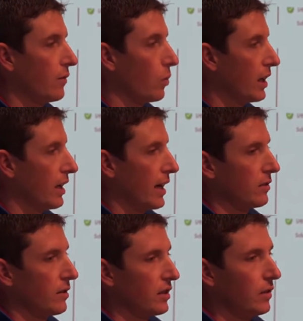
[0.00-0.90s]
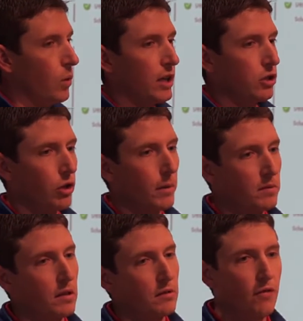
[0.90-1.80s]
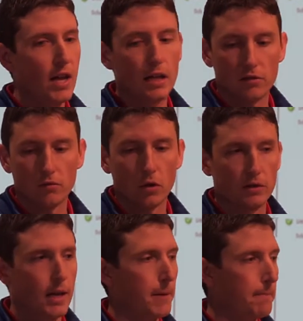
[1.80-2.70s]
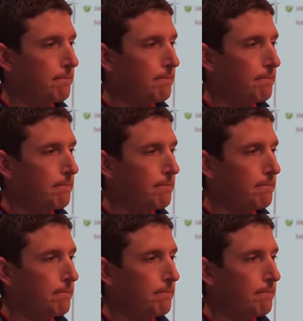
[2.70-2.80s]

we can actually see when it trips this fence in real time.